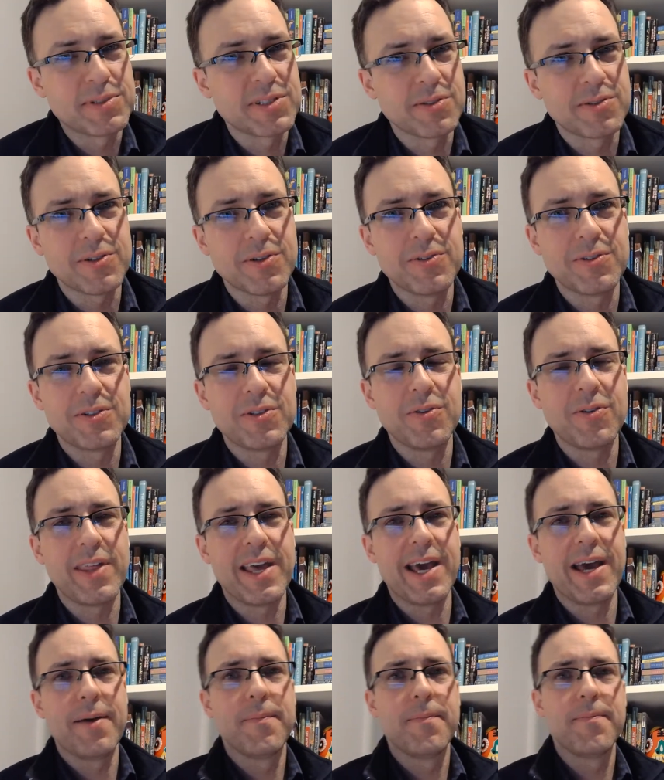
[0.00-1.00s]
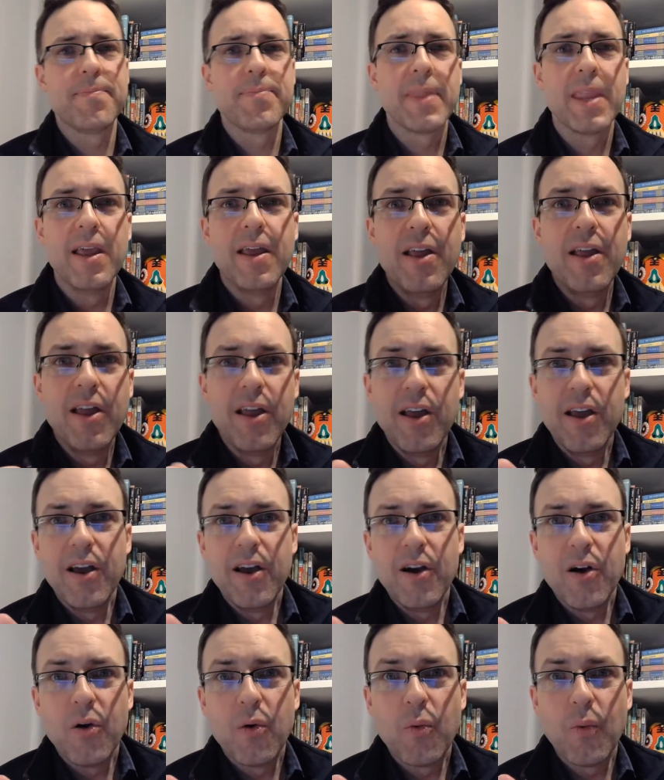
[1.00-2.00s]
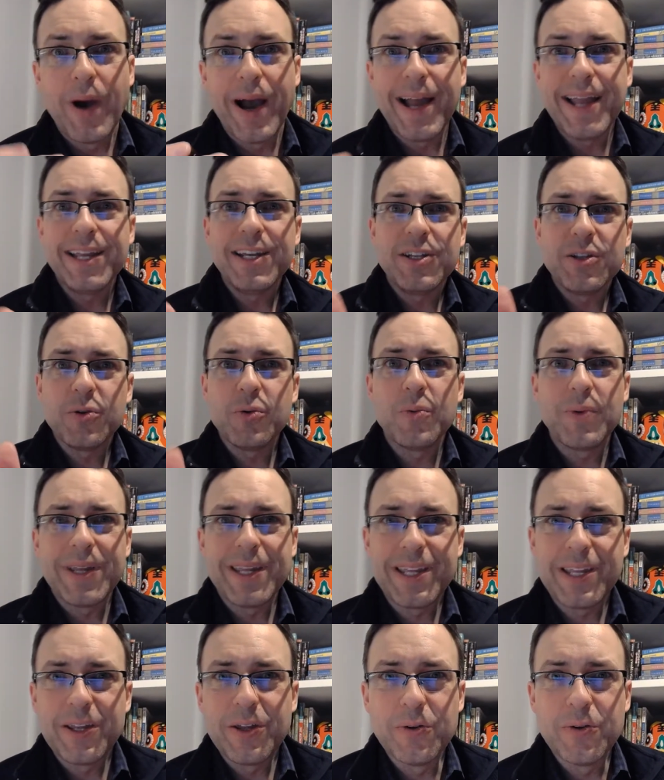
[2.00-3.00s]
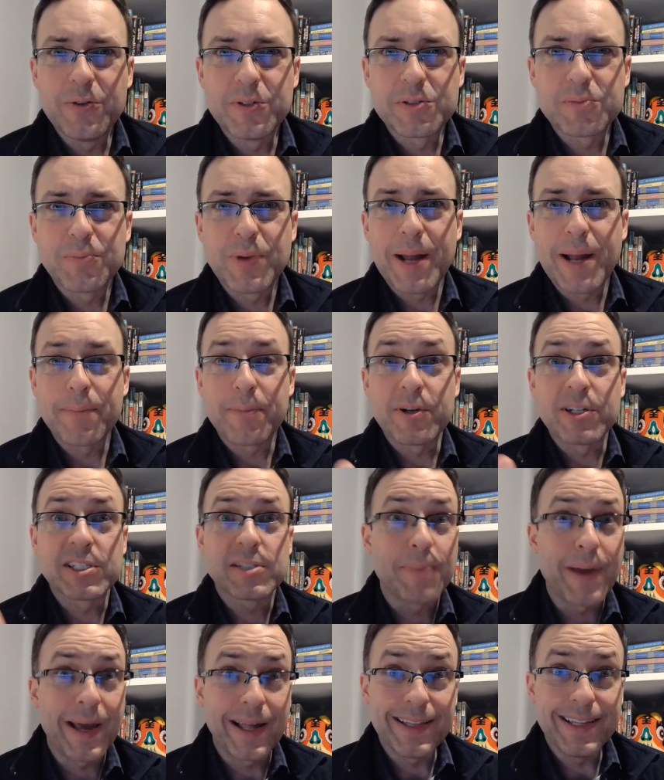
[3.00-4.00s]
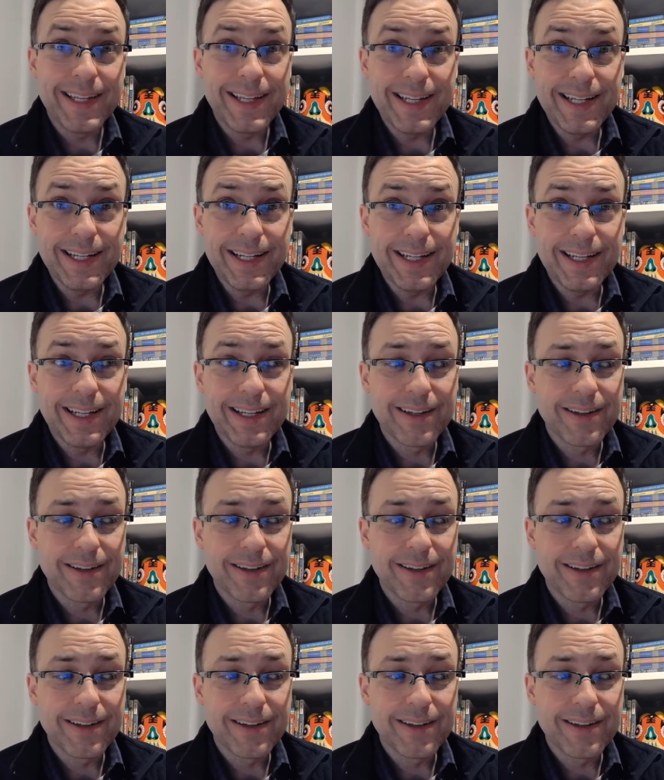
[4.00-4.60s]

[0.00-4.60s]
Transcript: So don't do that. Why do we use proper spelling?